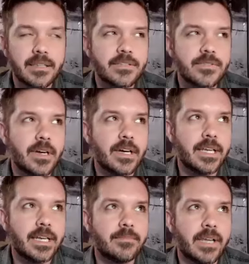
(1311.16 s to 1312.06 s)
that's
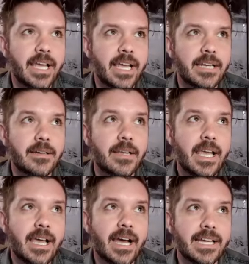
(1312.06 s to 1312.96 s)
right. And and
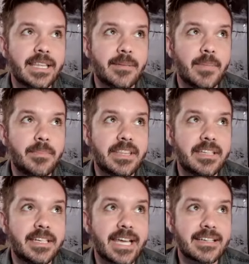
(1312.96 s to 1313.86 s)
I think maybe
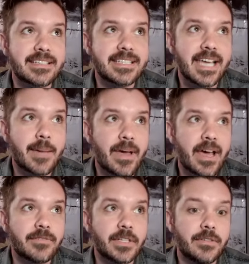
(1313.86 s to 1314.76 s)
the next step
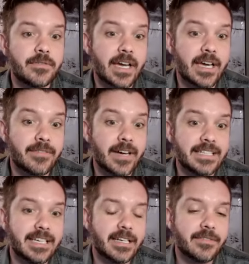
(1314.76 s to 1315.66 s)
after you've kind of
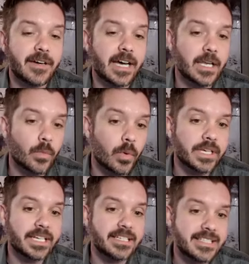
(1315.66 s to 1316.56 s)
identified
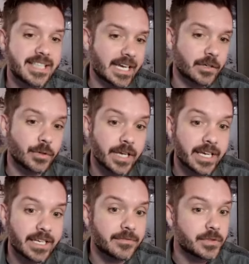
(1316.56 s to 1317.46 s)
what is that
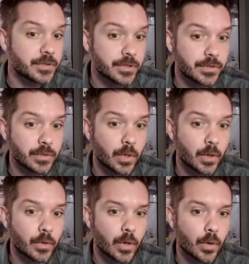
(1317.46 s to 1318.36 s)
creative truth or
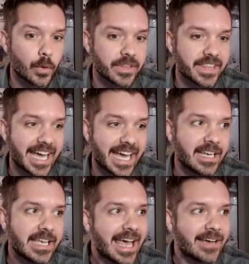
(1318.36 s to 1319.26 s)
or or that
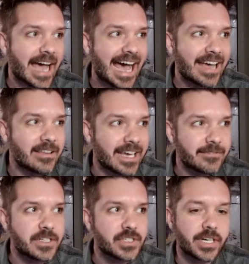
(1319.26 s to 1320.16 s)

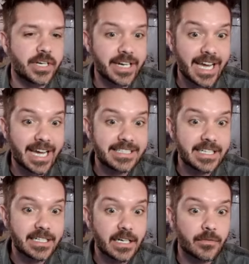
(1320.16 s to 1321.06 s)
that visionary idea